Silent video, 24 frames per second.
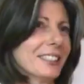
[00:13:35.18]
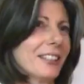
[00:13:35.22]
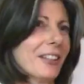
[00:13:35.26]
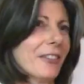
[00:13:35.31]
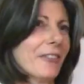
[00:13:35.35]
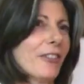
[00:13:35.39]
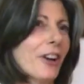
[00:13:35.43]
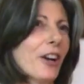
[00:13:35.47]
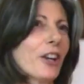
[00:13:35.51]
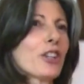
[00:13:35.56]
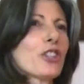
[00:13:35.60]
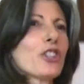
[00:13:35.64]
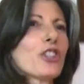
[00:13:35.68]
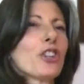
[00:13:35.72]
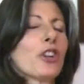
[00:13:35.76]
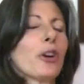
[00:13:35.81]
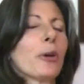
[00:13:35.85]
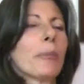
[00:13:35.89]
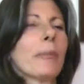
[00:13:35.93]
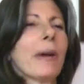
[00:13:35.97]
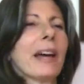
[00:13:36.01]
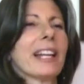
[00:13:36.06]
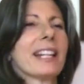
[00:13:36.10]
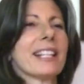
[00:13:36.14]
functional
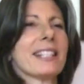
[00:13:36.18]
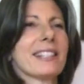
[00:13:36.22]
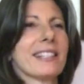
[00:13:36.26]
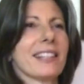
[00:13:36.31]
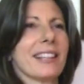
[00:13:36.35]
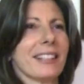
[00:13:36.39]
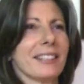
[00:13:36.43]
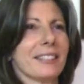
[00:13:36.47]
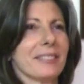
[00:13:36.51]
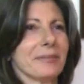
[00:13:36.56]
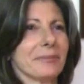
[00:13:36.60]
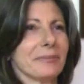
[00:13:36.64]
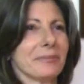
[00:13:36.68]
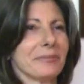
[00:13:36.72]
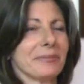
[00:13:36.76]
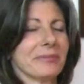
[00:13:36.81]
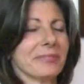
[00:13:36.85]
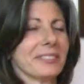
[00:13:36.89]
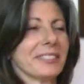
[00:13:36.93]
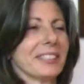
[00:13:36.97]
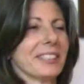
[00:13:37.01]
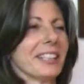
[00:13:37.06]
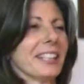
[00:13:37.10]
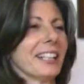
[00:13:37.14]
medicine.
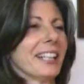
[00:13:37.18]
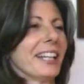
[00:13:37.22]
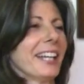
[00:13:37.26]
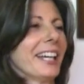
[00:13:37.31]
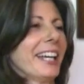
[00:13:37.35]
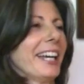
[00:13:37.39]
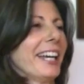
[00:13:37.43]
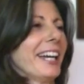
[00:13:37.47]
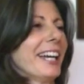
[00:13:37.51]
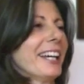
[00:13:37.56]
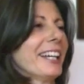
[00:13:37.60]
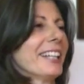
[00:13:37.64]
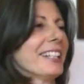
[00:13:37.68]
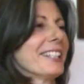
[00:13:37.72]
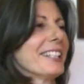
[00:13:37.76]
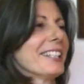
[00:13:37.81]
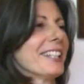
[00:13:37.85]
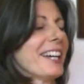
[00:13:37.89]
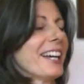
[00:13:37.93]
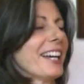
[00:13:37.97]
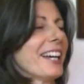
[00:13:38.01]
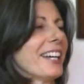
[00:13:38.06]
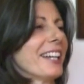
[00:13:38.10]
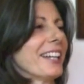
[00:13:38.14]
And
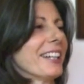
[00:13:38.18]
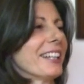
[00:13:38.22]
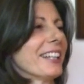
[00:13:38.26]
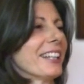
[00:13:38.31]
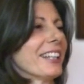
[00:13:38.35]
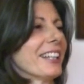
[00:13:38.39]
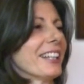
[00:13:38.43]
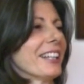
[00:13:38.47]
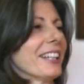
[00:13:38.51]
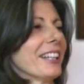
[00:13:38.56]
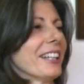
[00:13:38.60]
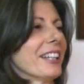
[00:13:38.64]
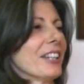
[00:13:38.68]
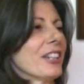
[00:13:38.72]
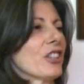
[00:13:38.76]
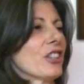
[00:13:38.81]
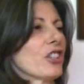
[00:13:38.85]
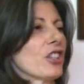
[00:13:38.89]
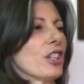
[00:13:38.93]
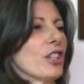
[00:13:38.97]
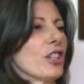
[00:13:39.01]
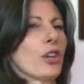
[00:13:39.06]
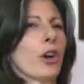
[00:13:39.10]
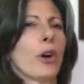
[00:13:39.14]

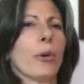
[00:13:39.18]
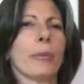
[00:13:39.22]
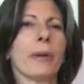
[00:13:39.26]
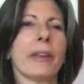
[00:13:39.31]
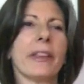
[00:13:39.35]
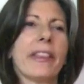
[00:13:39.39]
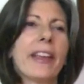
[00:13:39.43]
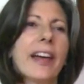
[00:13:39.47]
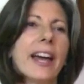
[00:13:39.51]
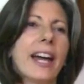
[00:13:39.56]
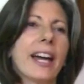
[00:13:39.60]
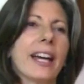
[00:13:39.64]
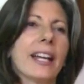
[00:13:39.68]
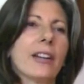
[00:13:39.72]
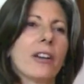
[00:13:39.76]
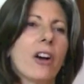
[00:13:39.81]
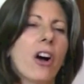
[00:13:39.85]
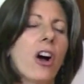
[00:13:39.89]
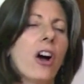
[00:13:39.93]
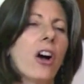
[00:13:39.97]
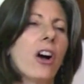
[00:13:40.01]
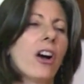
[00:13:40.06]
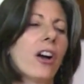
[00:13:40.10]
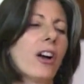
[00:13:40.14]
she told me that
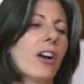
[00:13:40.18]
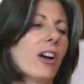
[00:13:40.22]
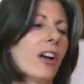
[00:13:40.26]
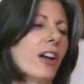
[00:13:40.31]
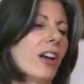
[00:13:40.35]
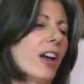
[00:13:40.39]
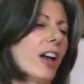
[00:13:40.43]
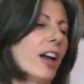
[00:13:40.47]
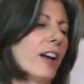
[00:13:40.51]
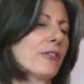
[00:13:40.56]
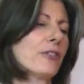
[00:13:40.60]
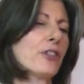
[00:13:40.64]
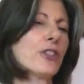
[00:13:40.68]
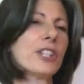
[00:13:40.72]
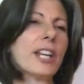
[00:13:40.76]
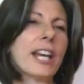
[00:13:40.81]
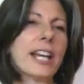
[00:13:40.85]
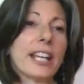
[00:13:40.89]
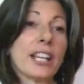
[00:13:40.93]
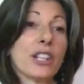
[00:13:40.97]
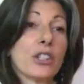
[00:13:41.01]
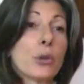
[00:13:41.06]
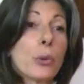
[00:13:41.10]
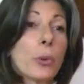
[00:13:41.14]
after
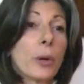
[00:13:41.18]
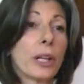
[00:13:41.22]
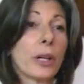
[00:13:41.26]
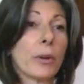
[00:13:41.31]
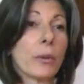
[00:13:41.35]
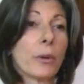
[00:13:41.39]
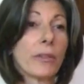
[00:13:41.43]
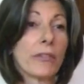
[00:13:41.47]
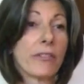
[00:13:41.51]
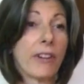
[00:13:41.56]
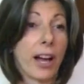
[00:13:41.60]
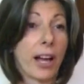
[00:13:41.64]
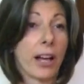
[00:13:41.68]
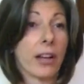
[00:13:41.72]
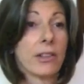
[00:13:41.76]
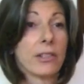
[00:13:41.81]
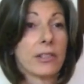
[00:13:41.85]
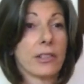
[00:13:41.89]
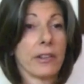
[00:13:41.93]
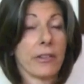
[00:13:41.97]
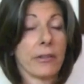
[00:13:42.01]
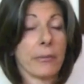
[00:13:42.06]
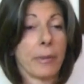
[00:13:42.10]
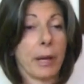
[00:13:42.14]
taking 21
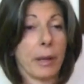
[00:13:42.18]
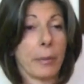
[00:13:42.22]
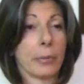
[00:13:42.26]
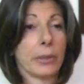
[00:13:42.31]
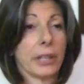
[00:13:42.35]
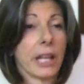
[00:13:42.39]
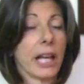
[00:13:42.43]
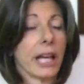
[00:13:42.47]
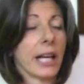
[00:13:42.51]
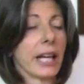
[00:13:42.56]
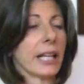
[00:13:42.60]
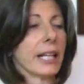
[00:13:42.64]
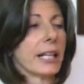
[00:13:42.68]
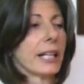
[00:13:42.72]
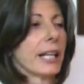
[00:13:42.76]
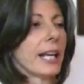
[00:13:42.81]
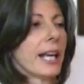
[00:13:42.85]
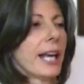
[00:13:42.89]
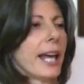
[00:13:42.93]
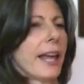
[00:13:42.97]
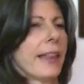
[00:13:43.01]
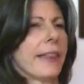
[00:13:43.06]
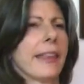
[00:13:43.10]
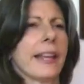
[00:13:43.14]
vials of my blood,
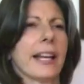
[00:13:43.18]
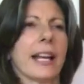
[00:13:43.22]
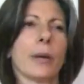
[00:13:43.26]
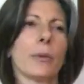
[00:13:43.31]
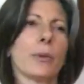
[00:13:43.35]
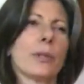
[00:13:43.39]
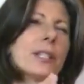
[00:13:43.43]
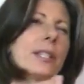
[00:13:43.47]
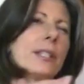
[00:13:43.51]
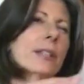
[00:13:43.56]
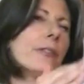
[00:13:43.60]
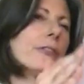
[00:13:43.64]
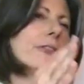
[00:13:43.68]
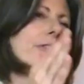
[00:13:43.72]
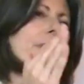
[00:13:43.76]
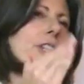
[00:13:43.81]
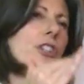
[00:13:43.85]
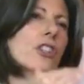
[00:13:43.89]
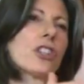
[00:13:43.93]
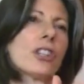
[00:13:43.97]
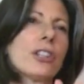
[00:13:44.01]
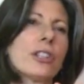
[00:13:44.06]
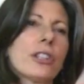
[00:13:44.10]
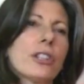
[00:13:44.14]
that I was
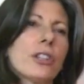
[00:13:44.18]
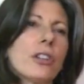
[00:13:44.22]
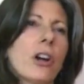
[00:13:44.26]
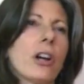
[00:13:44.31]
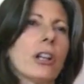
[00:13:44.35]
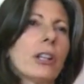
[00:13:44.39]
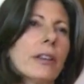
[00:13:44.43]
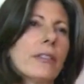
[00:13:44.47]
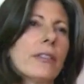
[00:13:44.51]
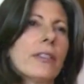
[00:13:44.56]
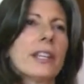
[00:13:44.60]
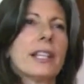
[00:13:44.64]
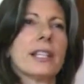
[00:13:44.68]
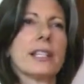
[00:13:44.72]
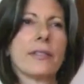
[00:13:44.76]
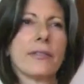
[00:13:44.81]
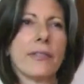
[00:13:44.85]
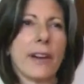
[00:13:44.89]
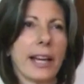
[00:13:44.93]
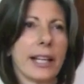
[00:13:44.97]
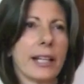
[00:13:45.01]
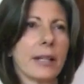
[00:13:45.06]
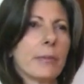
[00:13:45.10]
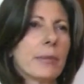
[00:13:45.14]
deficient in all of these
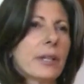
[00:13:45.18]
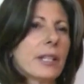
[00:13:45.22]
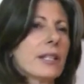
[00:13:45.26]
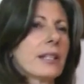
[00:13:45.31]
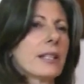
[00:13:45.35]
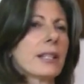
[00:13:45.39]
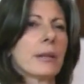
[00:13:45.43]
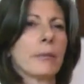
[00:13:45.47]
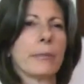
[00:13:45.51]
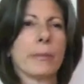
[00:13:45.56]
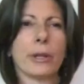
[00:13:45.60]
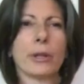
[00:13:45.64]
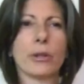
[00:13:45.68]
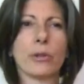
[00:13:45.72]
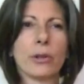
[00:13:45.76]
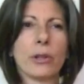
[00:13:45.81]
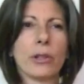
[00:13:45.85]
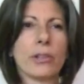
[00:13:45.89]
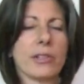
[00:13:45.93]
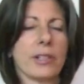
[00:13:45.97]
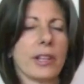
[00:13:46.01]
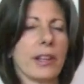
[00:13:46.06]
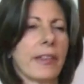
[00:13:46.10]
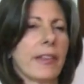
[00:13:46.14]
vitamins and
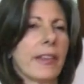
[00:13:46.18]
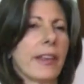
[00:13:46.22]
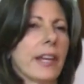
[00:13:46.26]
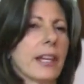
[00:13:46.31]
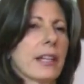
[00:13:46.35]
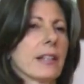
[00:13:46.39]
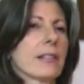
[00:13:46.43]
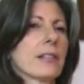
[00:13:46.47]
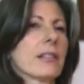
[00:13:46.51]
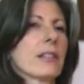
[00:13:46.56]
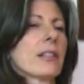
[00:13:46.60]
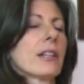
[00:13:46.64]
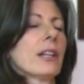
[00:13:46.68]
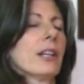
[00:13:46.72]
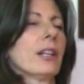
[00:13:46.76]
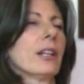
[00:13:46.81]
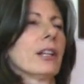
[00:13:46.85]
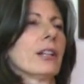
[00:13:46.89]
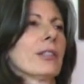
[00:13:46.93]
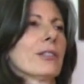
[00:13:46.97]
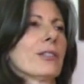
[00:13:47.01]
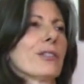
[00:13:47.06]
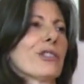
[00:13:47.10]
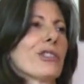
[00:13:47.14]
minerals and things.
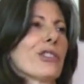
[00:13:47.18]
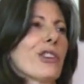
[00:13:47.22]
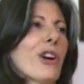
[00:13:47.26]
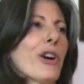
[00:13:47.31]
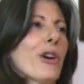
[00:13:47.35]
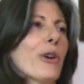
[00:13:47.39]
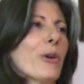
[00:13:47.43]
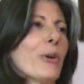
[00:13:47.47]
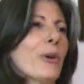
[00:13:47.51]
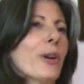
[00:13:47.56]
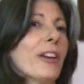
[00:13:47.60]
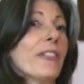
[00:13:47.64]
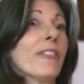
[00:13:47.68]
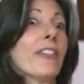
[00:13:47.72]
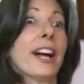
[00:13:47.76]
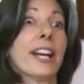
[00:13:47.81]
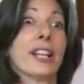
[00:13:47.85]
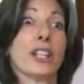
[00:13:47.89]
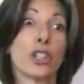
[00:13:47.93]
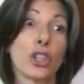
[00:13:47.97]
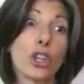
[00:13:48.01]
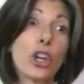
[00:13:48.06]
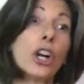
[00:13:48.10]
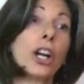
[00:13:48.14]
So if
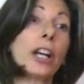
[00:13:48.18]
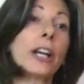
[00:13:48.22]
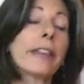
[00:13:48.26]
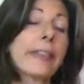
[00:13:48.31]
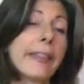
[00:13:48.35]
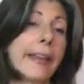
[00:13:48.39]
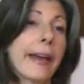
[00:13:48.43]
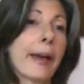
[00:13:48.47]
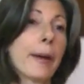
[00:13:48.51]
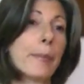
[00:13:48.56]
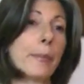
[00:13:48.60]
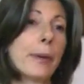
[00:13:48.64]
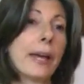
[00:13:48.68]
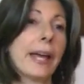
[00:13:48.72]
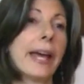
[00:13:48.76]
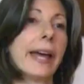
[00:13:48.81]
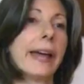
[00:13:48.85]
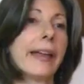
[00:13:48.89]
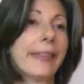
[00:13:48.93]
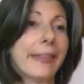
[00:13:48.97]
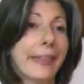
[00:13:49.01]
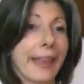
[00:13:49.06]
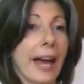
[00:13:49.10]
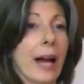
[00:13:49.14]
I took them,
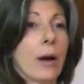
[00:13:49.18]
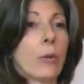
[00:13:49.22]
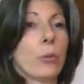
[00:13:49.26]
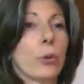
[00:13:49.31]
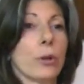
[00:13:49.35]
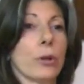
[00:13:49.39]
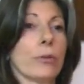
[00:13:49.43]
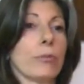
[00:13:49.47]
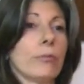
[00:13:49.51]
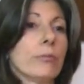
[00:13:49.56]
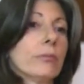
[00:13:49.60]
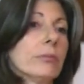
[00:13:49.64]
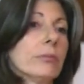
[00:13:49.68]
that would